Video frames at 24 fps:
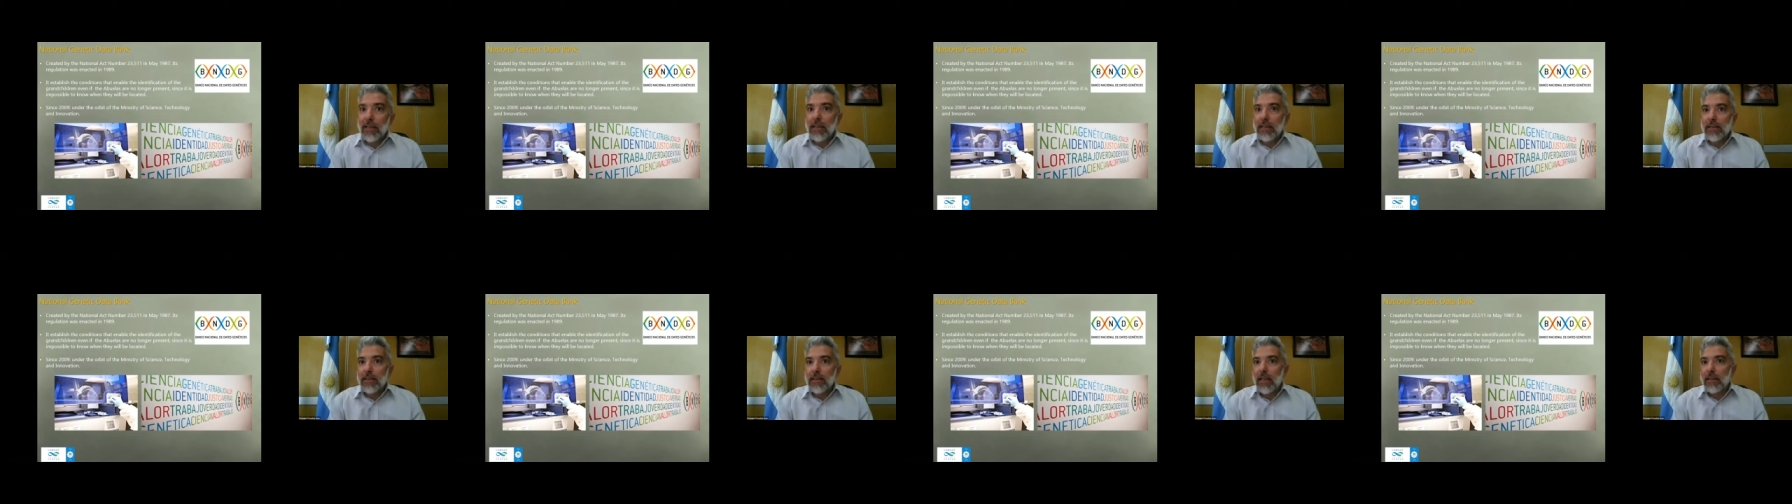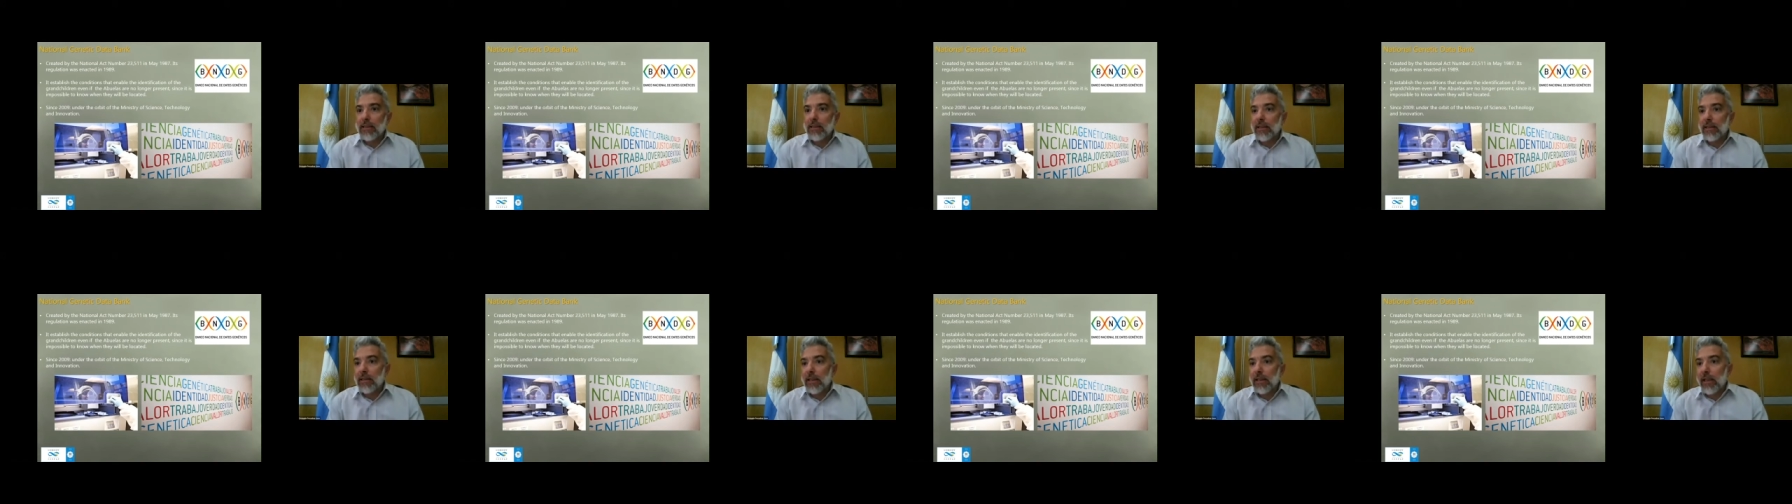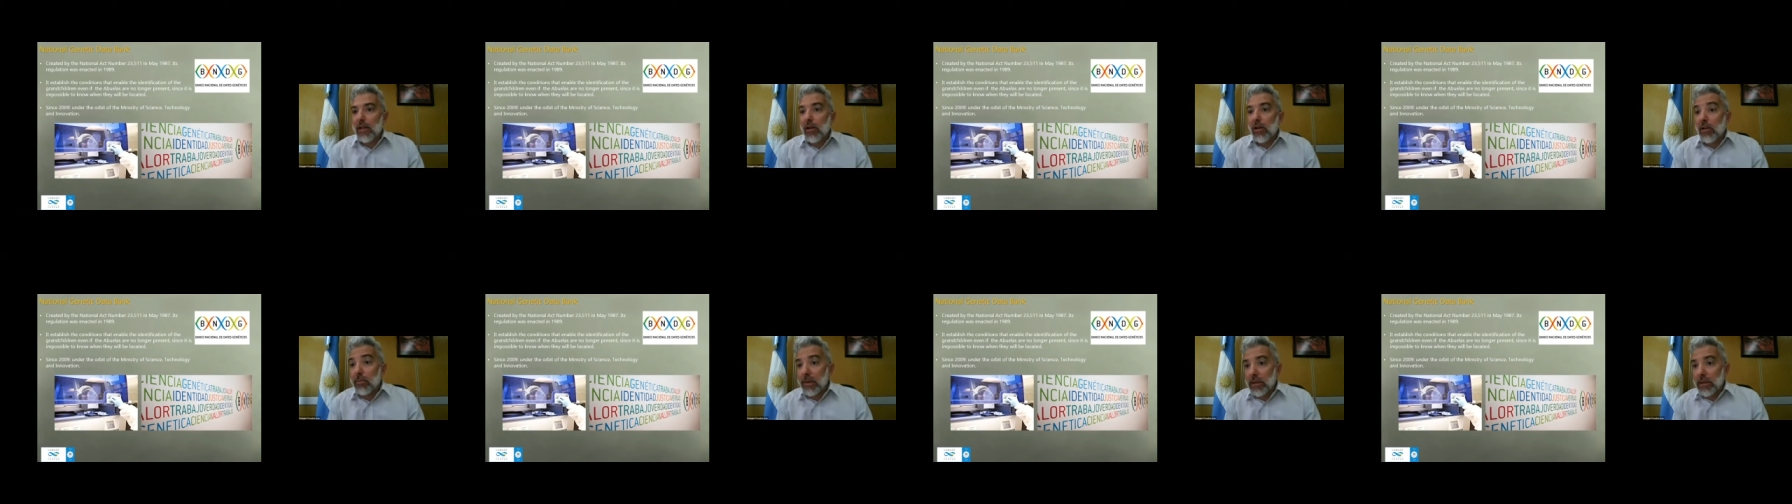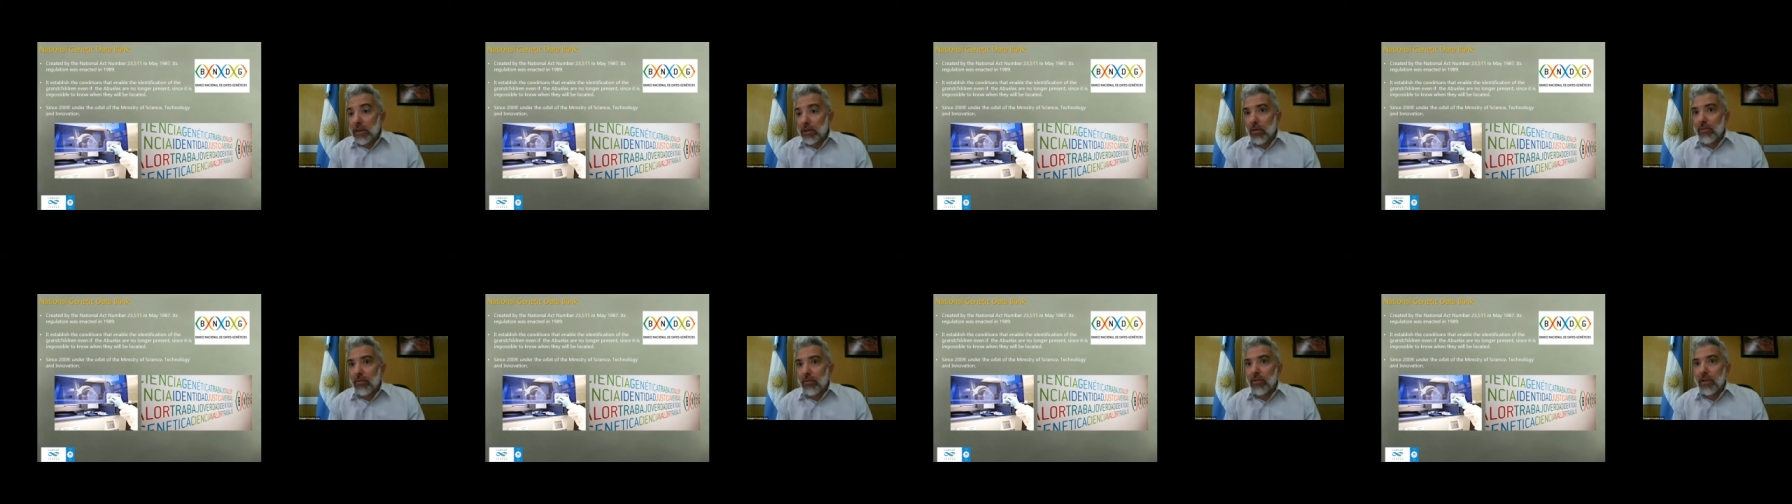is under the
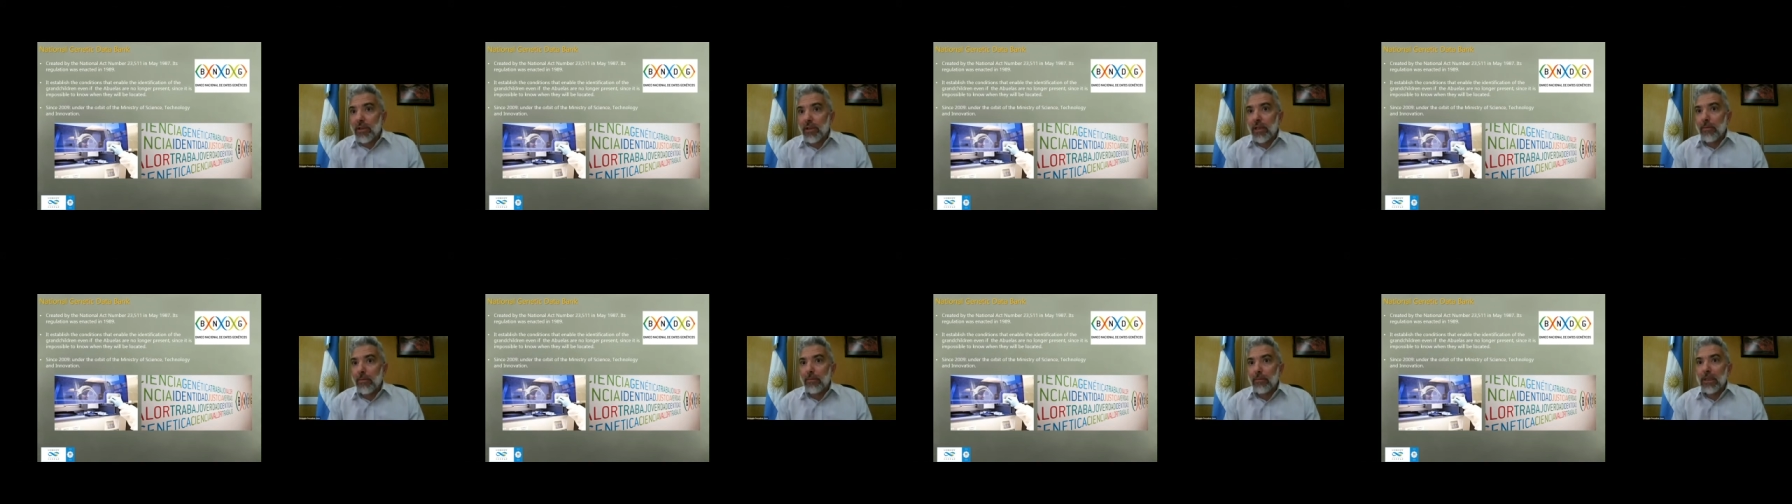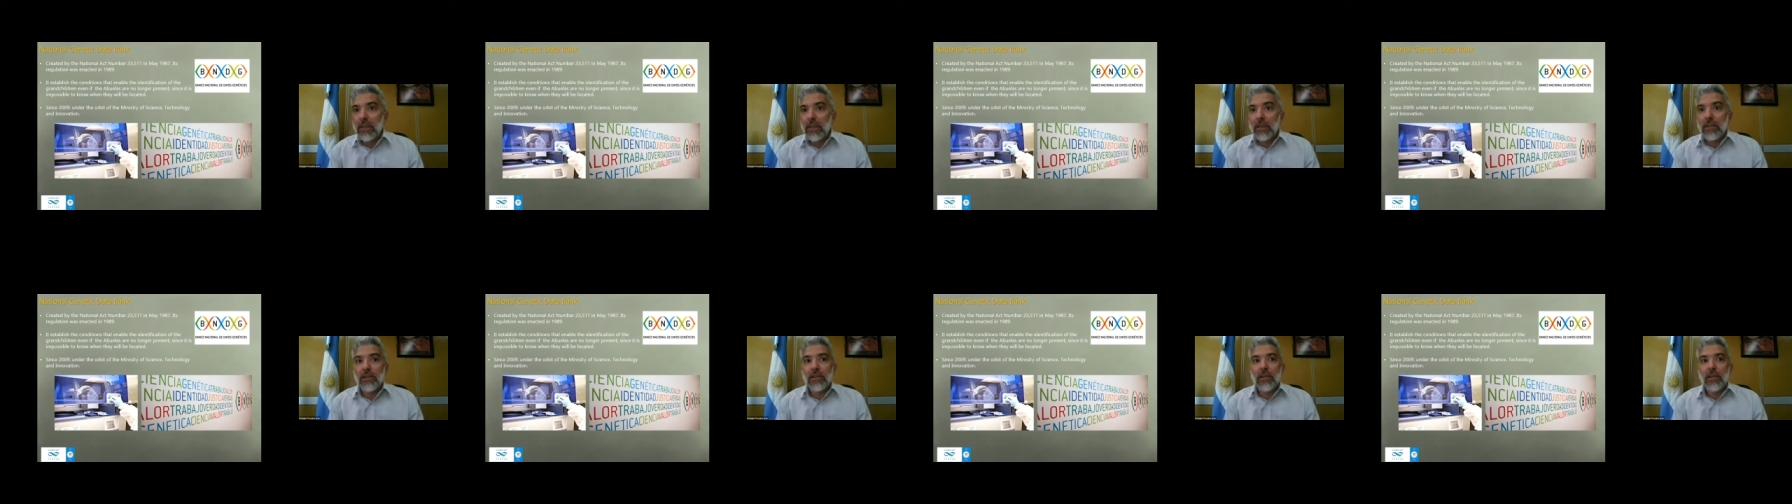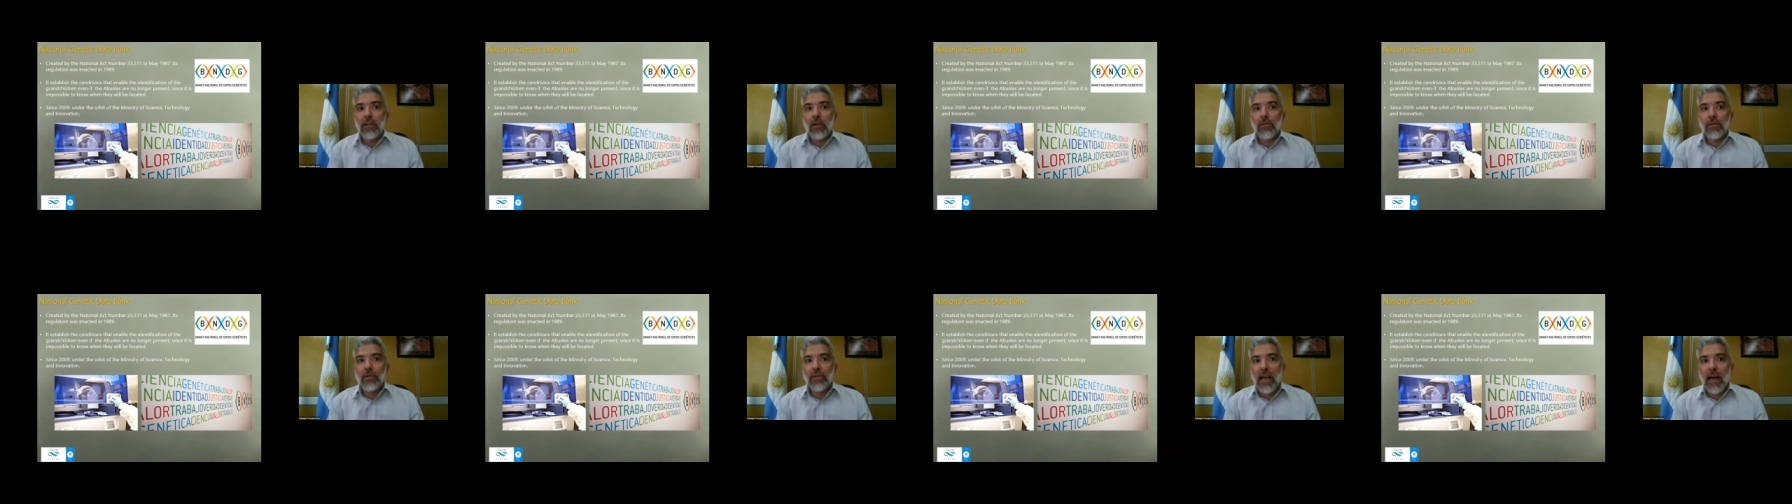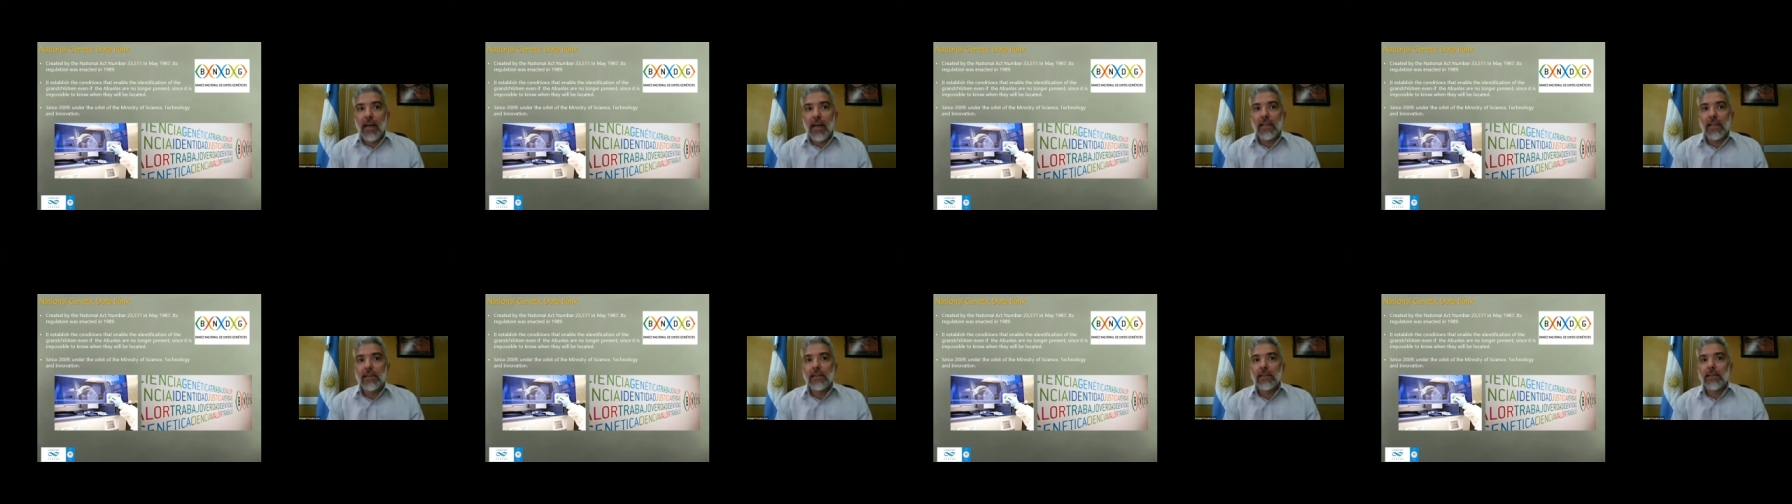orbit of the Ministry of
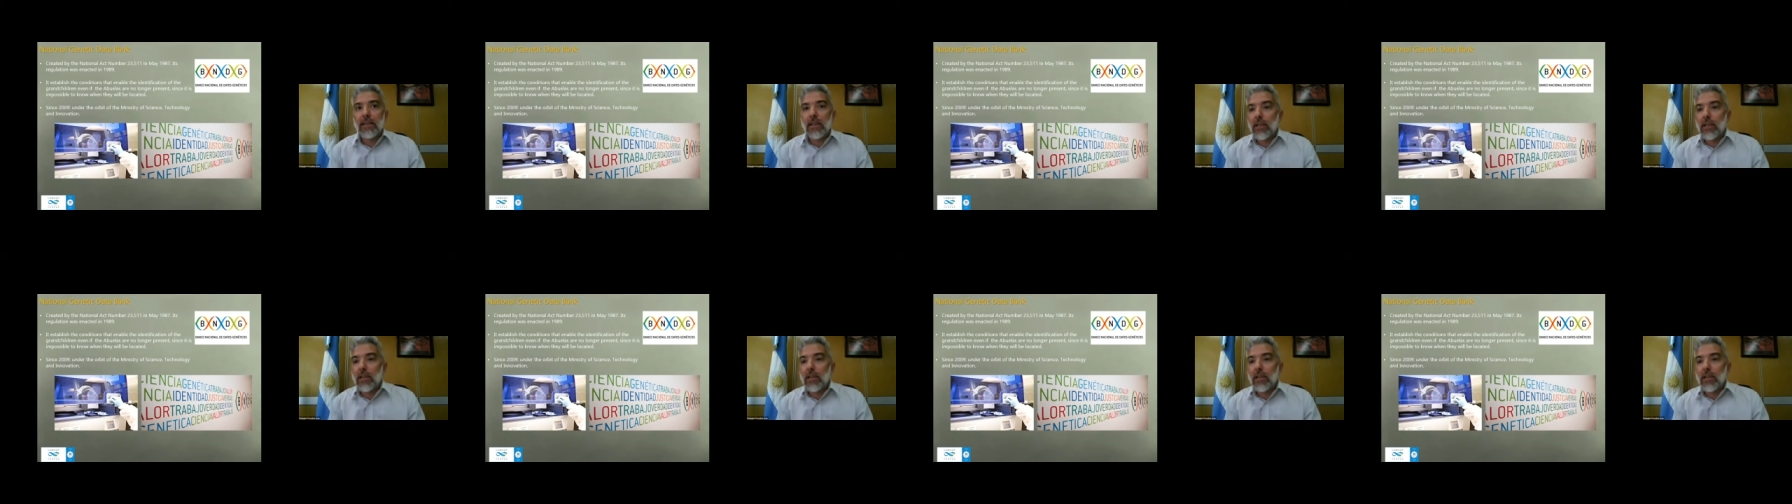Science,